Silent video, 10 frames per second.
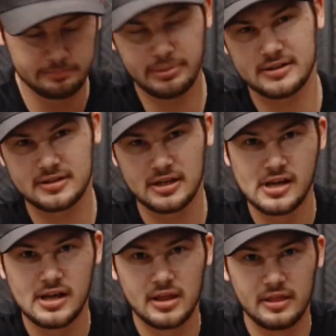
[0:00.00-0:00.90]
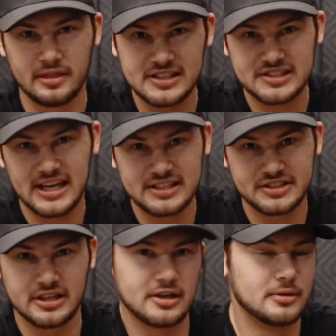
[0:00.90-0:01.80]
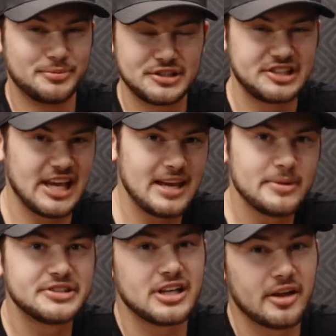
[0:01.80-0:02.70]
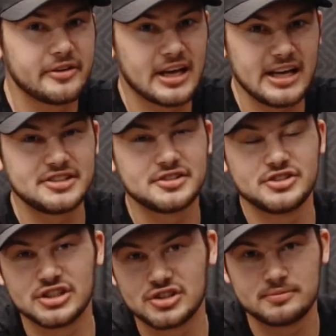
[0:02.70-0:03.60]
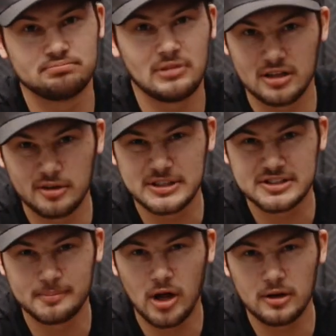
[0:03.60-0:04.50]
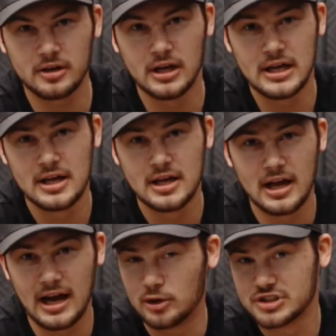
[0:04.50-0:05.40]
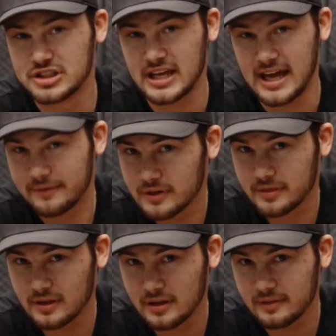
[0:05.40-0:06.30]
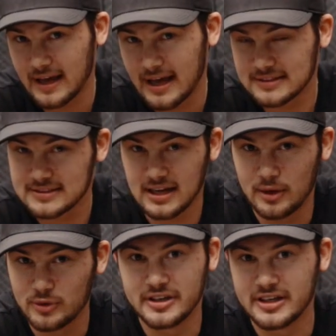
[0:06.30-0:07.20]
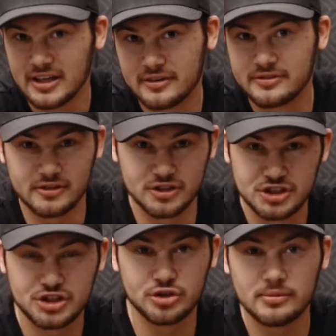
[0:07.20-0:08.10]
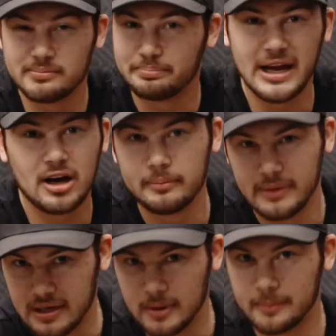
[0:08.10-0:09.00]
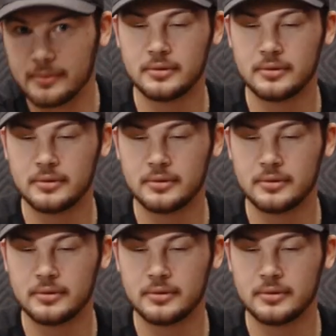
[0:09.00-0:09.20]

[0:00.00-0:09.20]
But this case here, same as the other case, just a little bit smaller, houses everything that I would need for a shoot bare minimum.